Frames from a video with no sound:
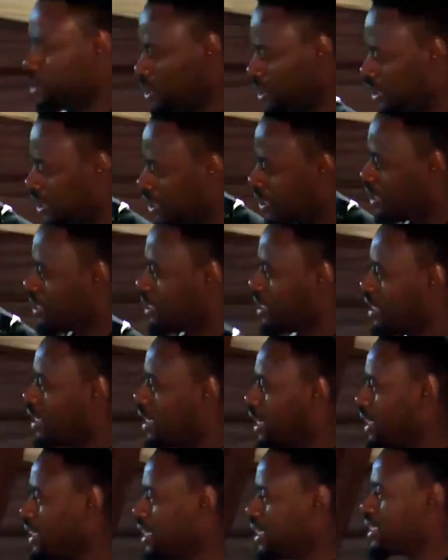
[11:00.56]
we
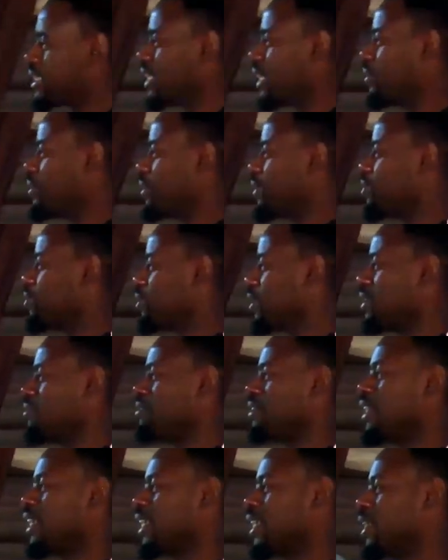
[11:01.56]
and the truck was not
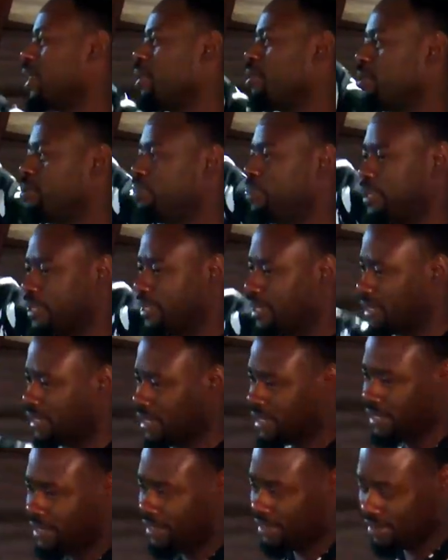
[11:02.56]
having a canopy.
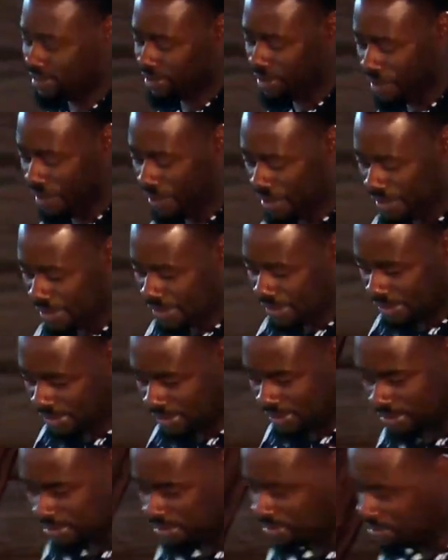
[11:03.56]

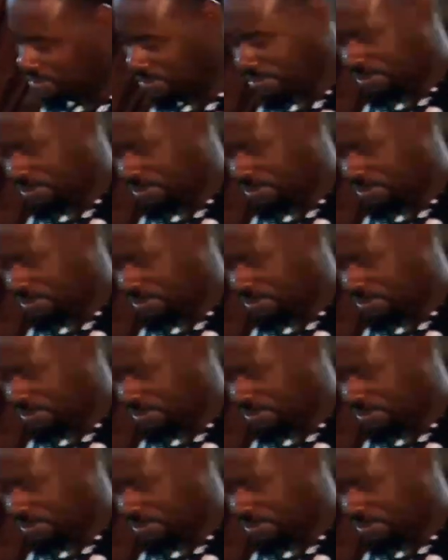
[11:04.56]
Mm.